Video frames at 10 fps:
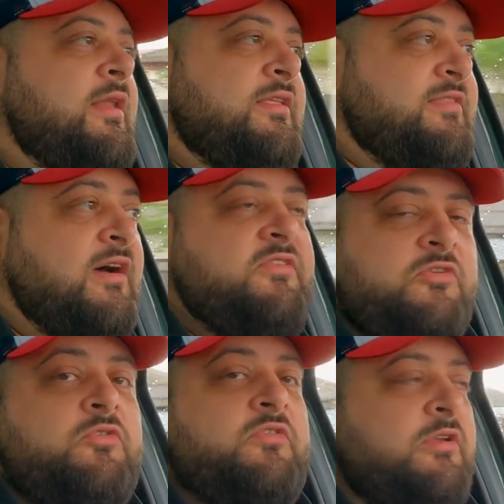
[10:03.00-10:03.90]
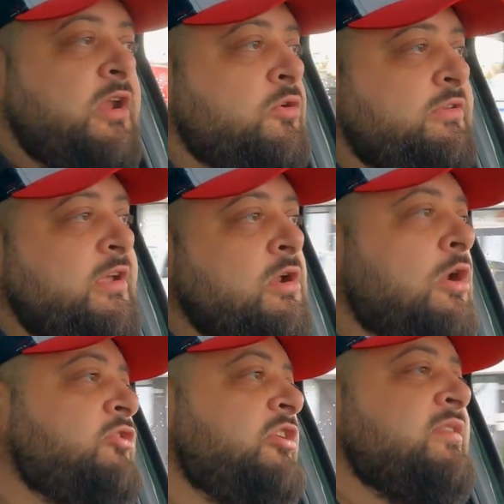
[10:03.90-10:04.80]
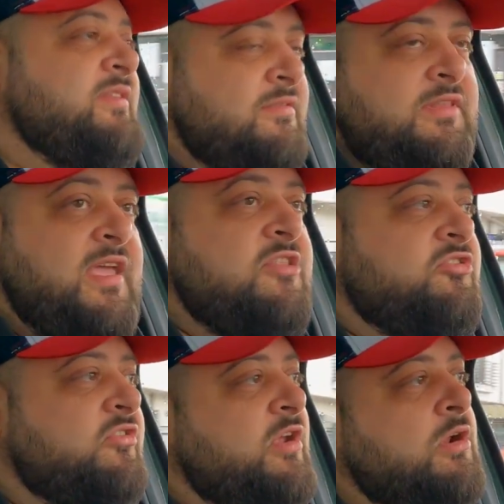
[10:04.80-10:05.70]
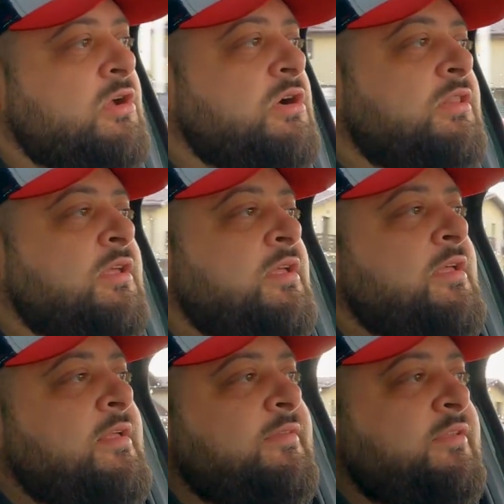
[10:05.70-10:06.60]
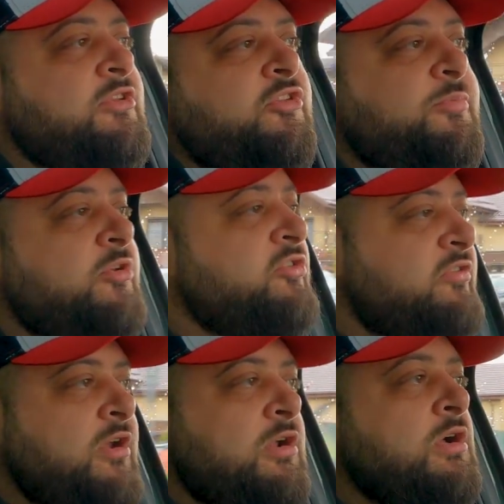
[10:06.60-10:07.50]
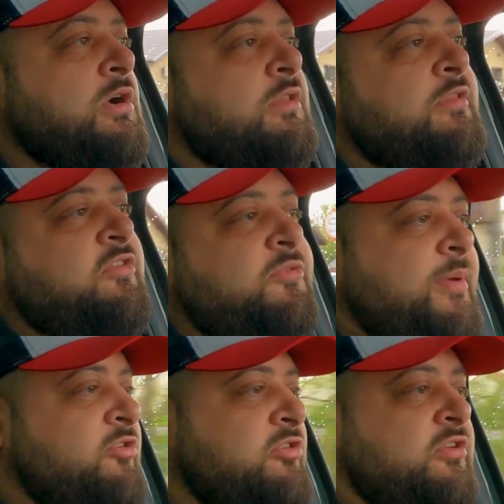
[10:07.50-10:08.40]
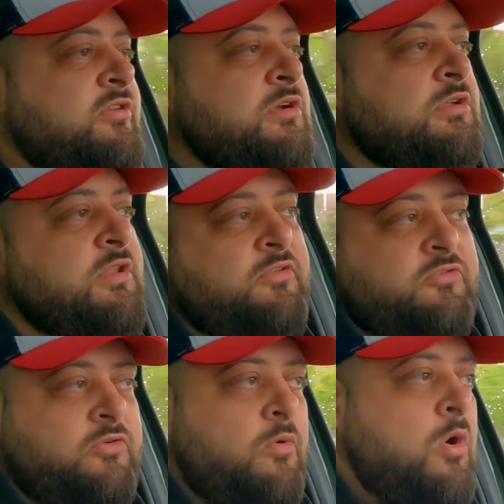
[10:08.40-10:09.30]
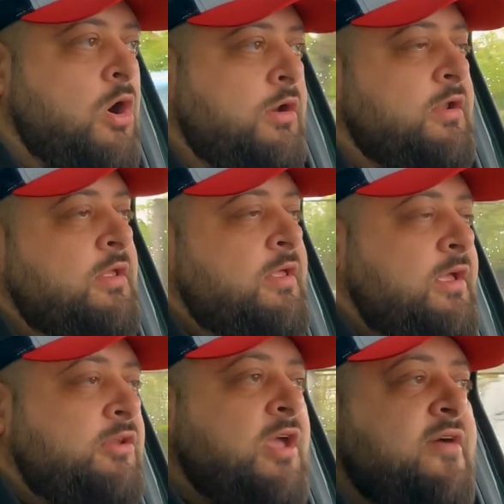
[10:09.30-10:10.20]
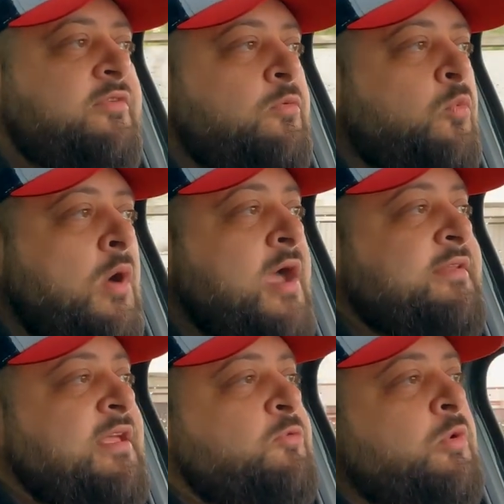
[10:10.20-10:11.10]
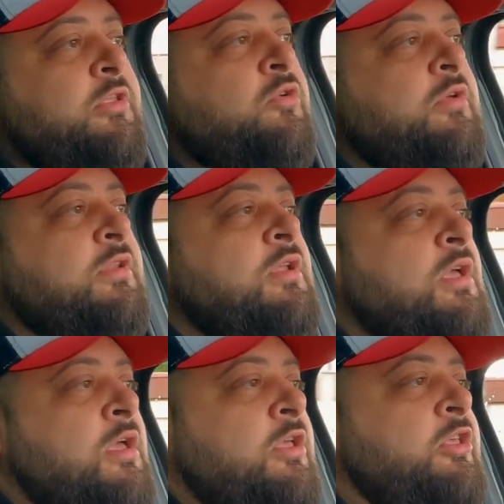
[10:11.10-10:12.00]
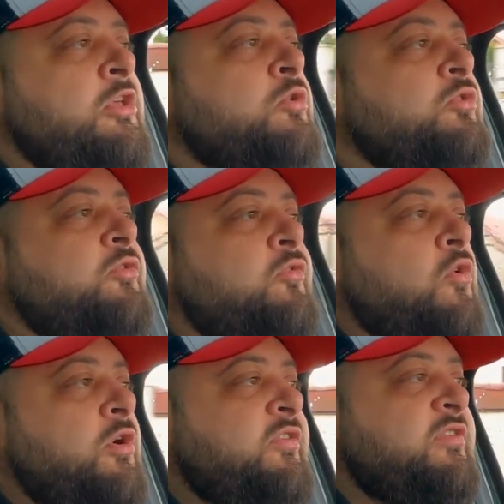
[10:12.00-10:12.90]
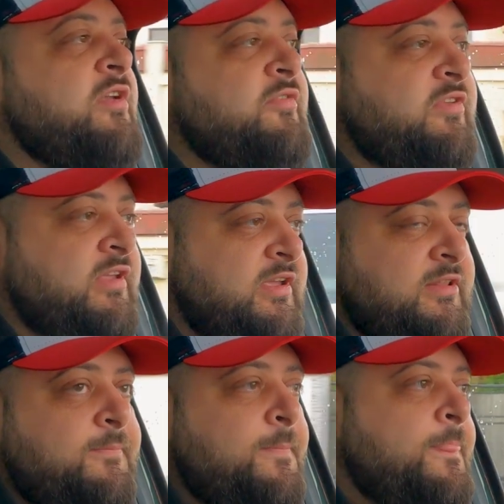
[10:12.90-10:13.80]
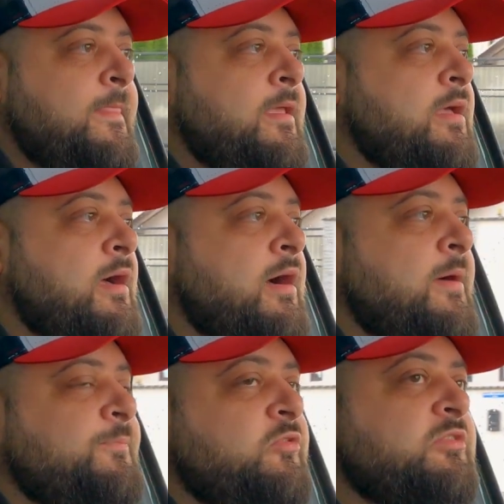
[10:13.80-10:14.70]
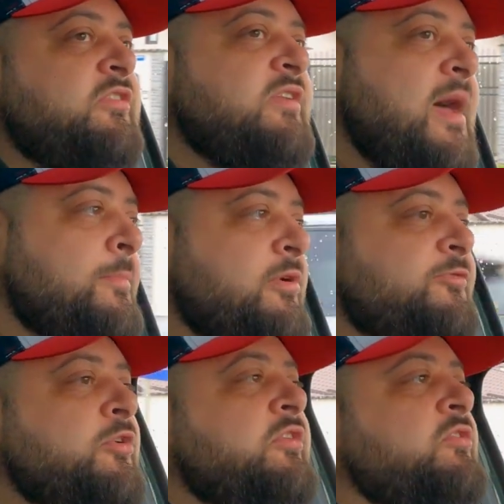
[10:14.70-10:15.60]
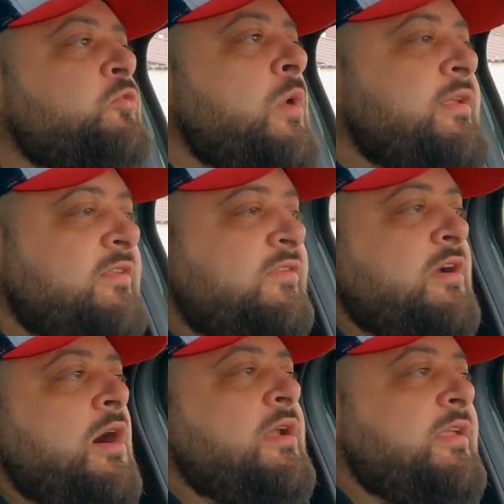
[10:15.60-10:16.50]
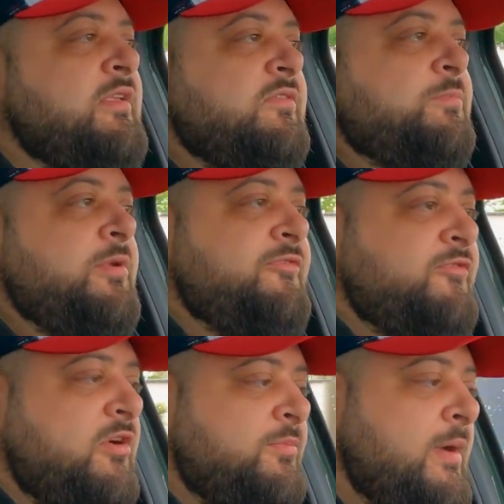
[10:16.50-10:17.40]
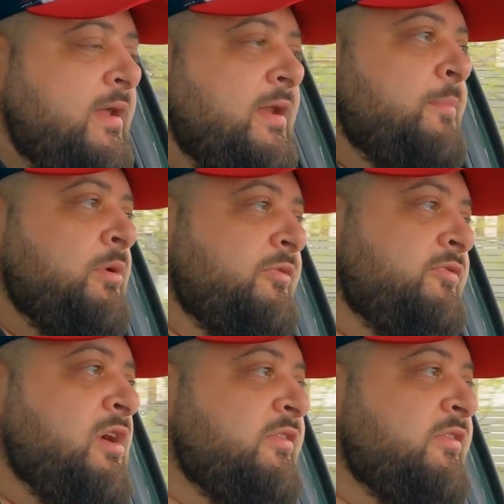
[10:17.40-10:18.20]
and it does use Renault technology, and the engines are good, the transmissions are good, the suspension is good, and so on. And you have a wide network you can use for servicing it. So there's a number of reasons why this car is preferred by a number of